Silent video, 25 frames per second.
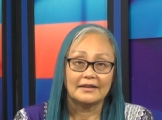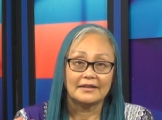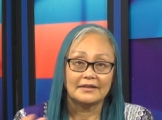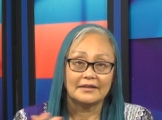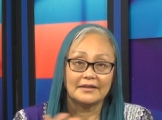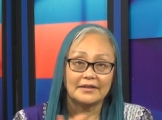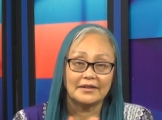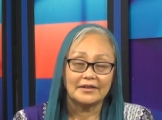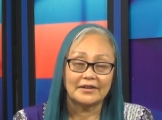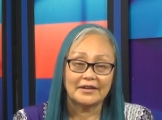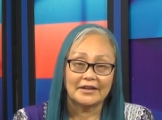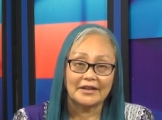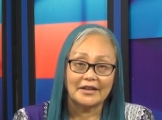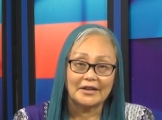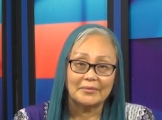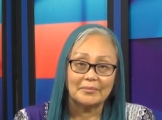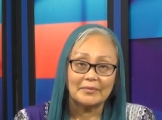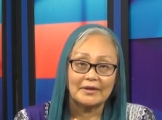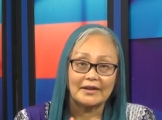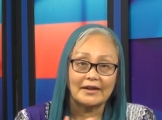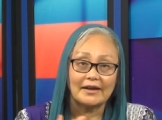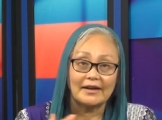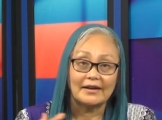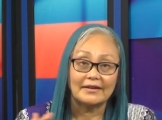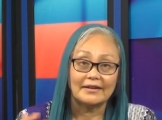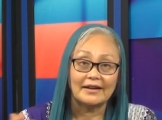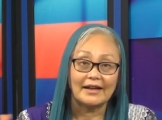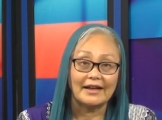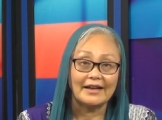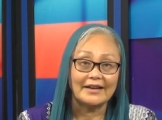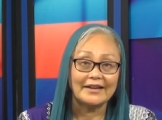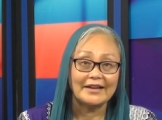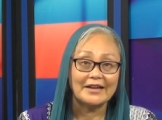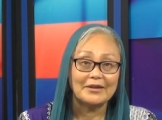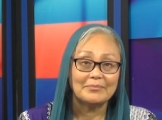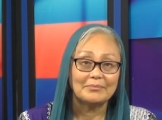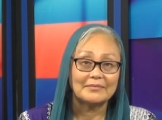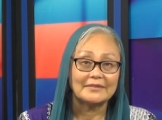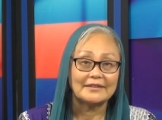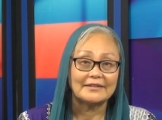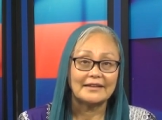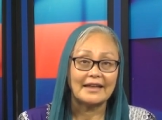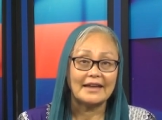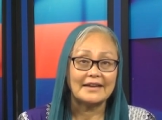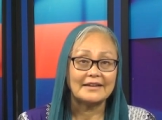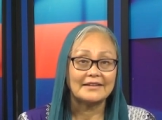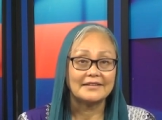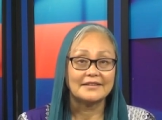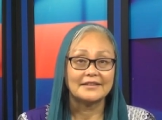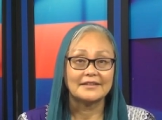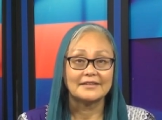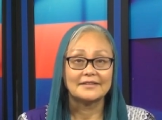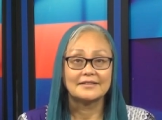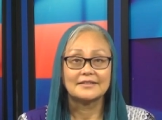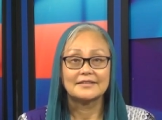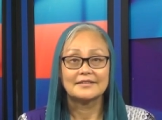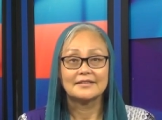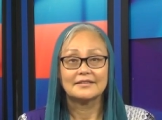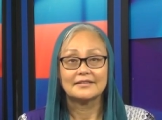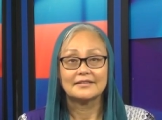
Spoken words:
here I am, God, I am naked.